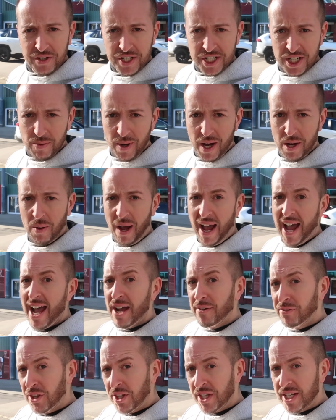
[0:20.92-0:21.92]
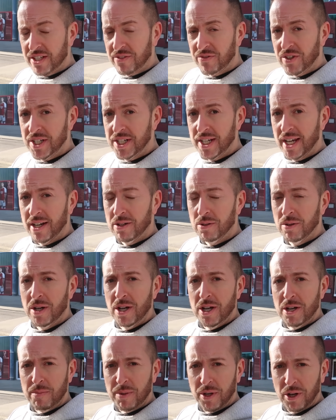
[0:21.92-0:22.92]
video out after this video.
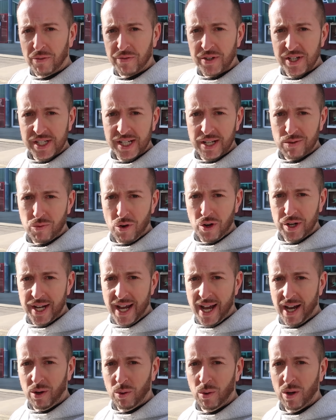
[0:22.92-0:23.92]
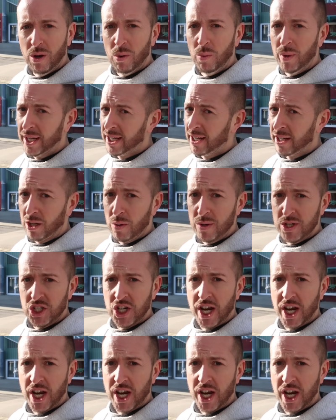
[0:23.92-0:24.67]
But obviously right now we're going to go and